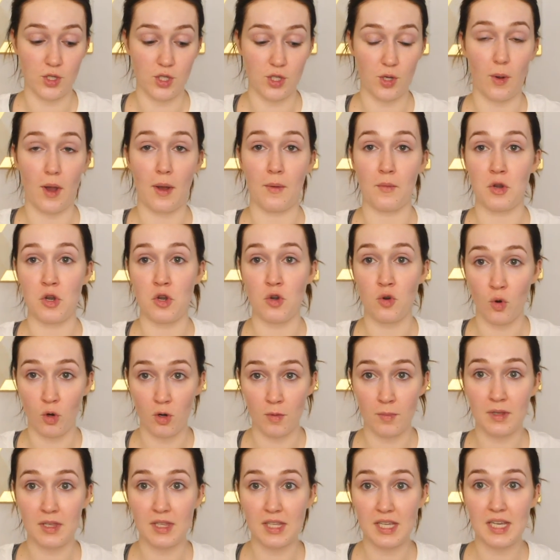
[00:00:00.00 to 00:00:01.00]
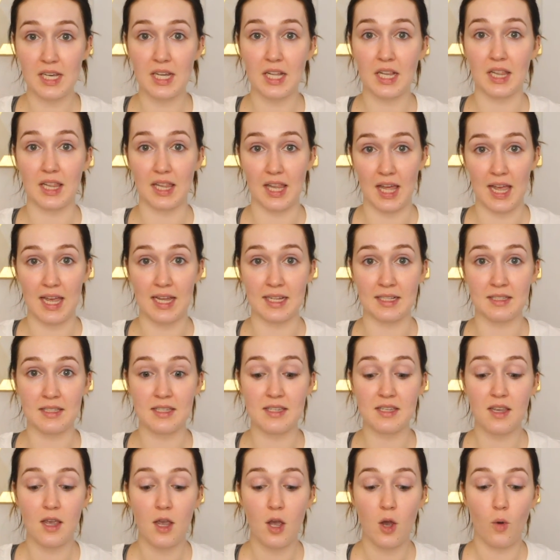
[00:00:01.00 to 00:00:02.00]
So I would normally
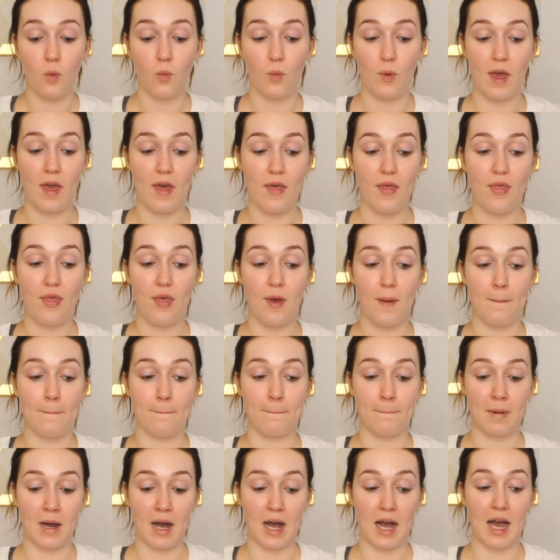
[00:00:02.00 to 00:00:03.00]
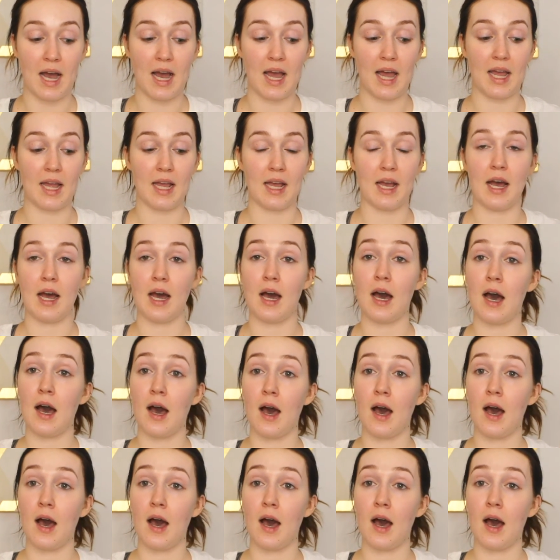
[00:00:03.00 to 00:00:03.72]
cleanse with my